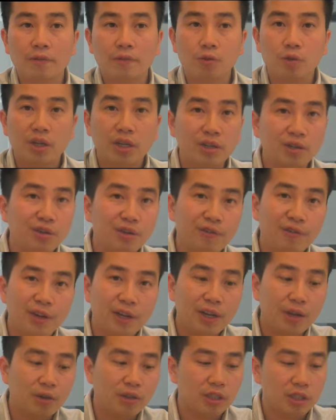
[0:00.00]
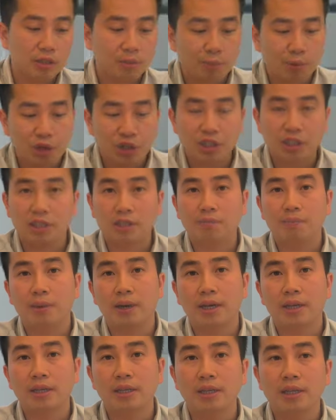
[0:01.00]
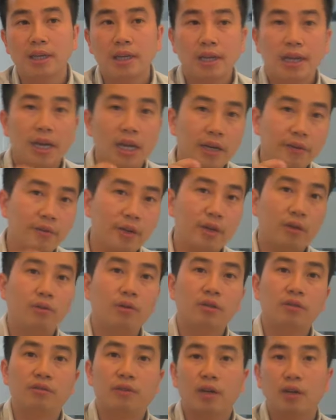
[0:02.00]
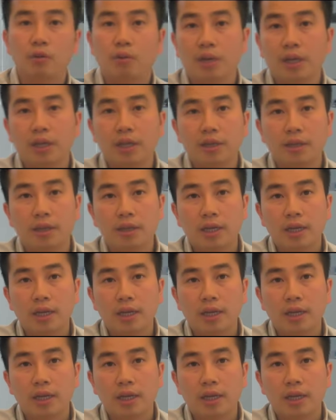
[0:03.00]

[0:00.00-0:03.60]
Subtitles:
If you want to do a video, you just push this button, and it records right away.